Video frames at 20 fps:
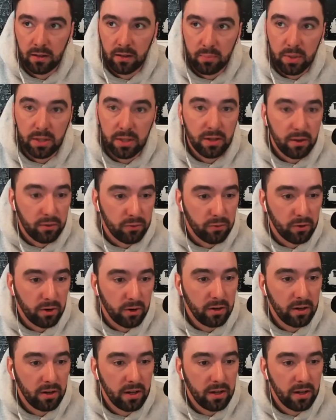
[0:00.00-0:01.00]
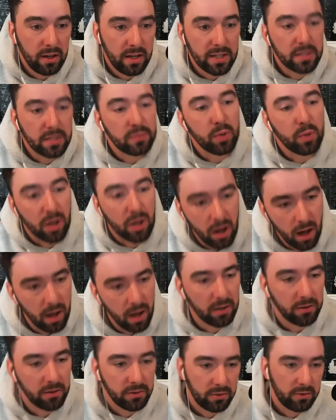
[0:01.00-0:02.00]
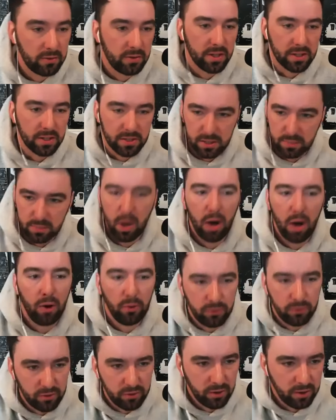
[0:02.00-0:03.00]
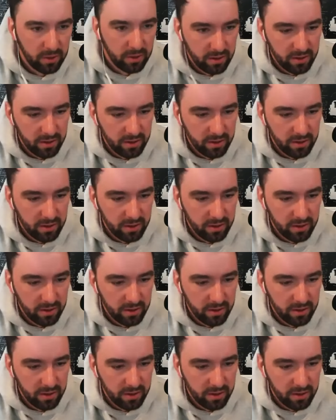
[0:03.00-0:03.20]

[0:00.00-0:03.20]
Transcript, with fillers: be different is because this is post